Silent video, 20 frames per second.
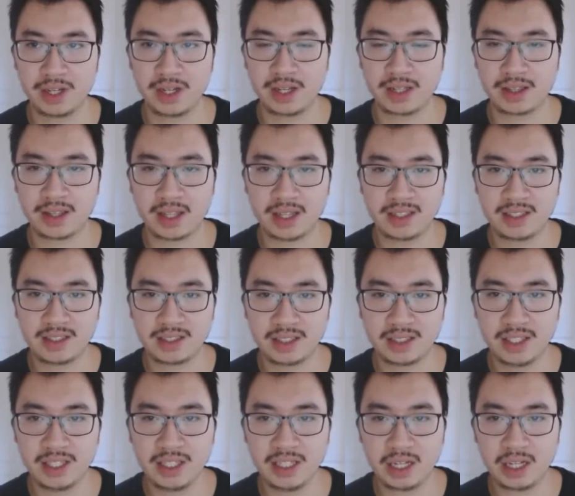they
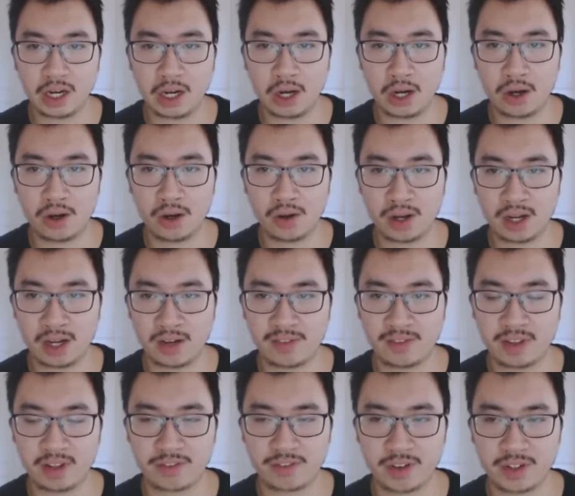see all of the
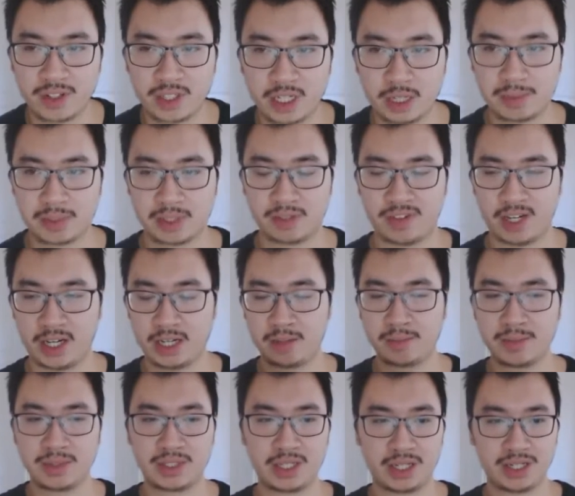different types of
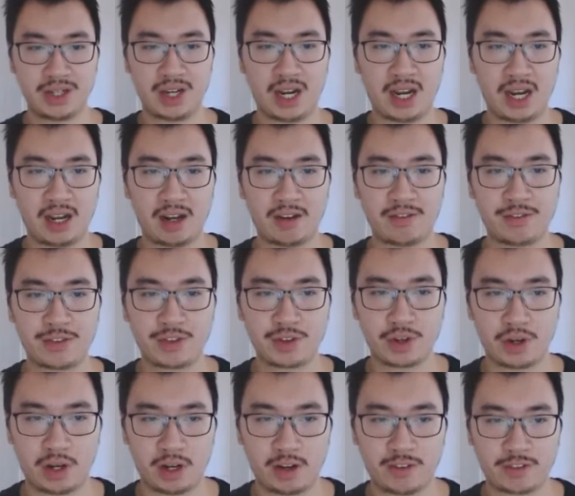items that you have to
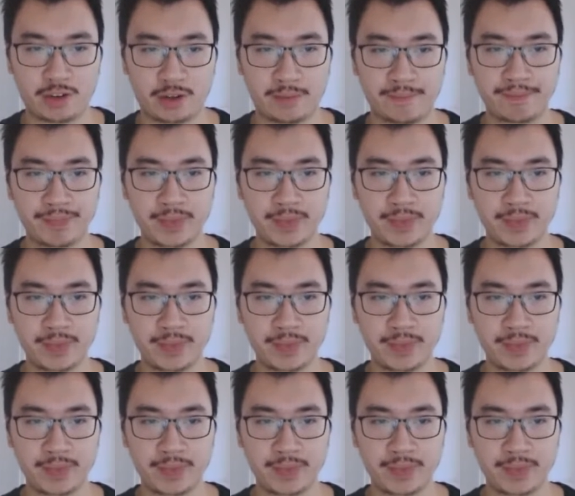offer.